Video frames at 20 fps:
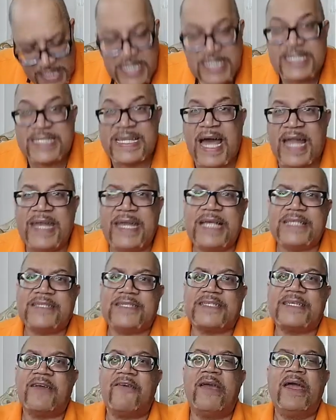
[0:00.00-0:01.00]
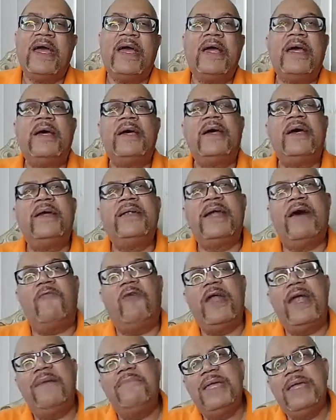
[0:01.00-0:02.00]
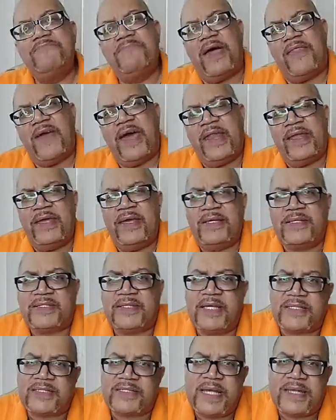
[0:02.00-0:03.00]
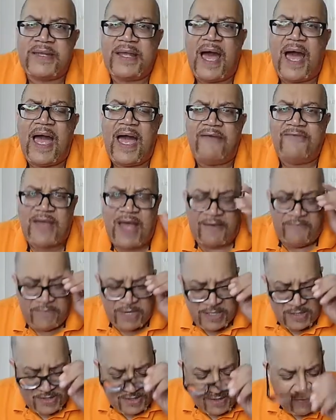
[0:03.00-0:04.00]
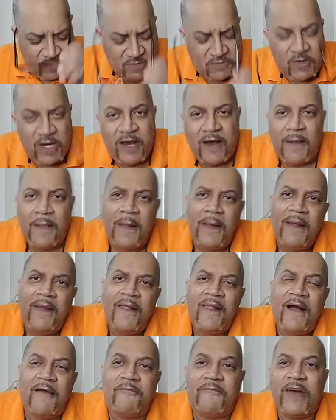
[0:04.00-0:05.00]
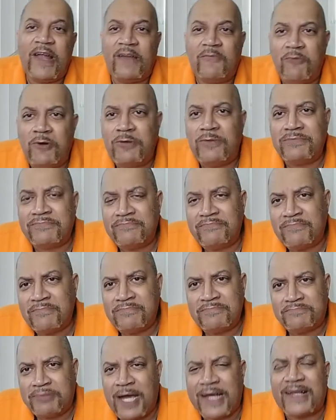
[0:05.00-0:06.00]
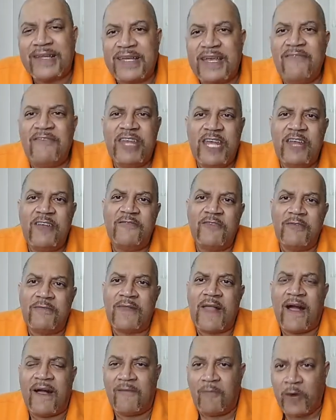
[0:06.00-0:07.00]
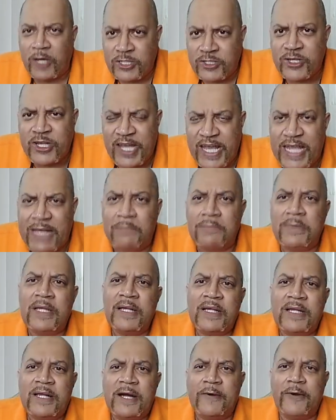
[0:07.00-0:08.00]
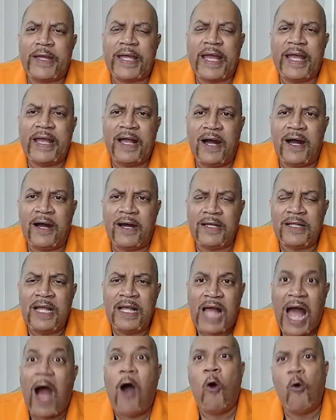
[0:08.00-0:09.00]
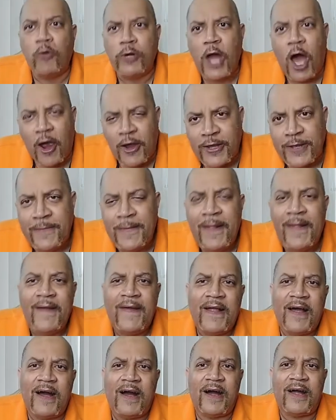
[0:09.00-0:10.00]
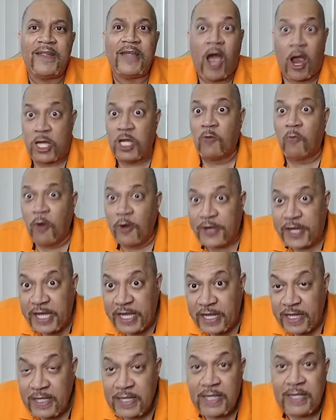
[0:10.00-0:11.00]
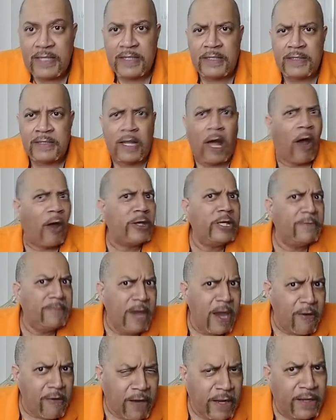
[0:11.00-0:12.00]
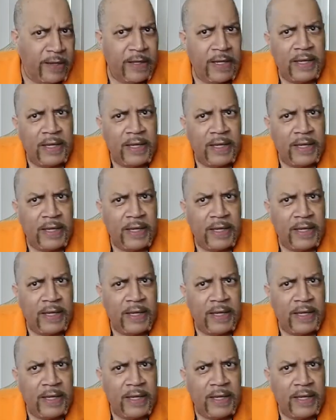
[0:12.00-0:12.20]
is not necessary. Now, what I mean by that is this, that I've been in service where a fellow will practically give an interview. What is your name? Okay. How old are you? Are you working? Are you married?